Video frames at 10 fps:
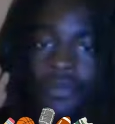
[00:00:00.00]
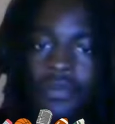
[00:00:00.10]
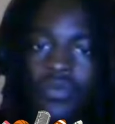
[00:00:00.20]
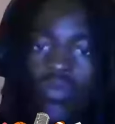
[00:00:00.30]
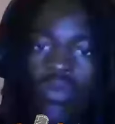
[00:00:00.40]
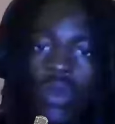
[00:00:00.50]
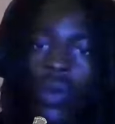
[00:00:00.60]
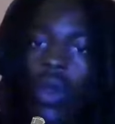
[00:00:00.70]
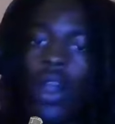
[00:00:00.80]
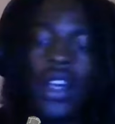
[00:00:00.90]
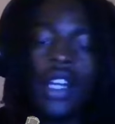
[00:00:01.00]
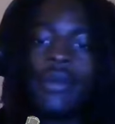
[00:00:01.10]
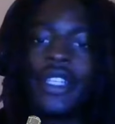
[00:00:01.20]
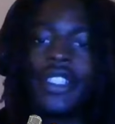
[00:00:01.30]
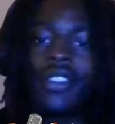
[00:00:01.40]
I
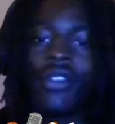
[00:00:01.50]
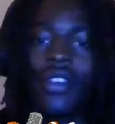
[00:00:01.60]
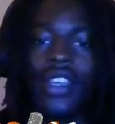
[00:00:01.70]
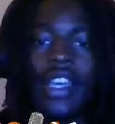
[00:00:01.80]
mean, it's great.